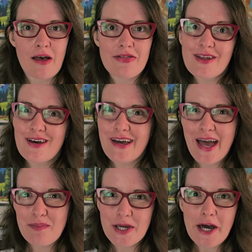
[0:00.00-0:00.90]
The
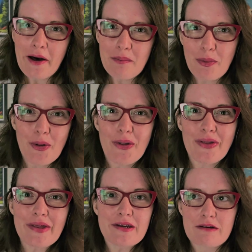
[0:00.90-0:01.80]
happy
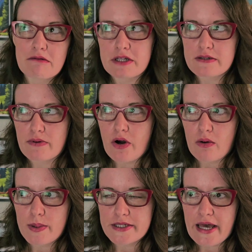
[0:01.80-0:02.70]
couple, at least we
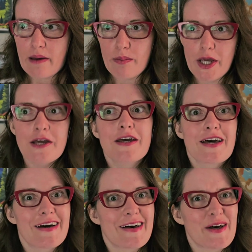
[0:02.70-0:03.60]
hope it's happy,
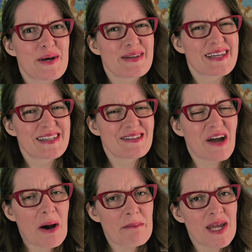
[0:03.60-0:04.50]

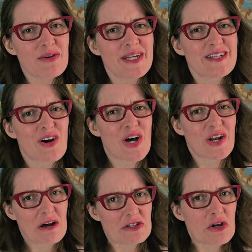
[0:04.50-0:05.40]
got married on
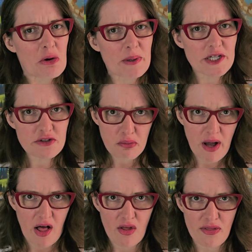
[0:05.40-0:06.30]
October
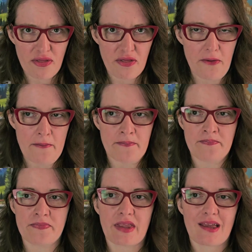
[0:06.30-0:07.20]
12th.
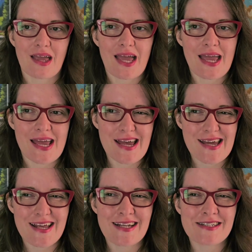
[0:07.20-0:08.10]

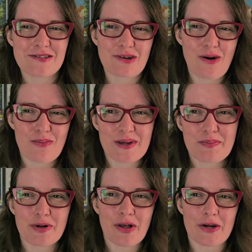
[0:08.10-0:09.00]
And so
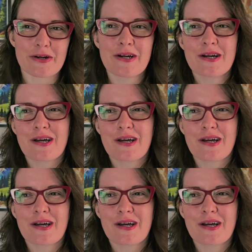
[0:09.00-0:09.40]
people are,